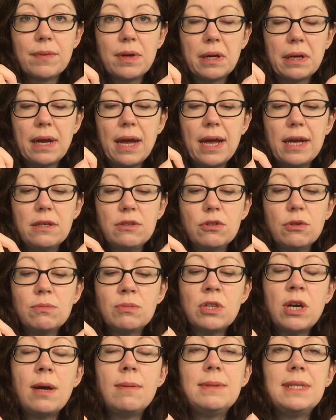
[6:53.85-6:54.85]
Okay,
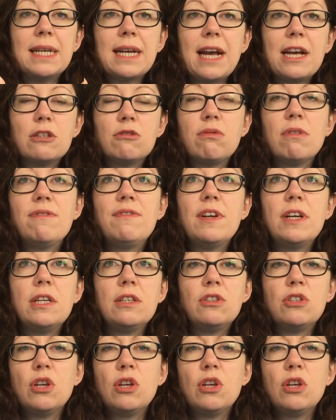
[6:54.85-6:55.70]
sometimes it gets referred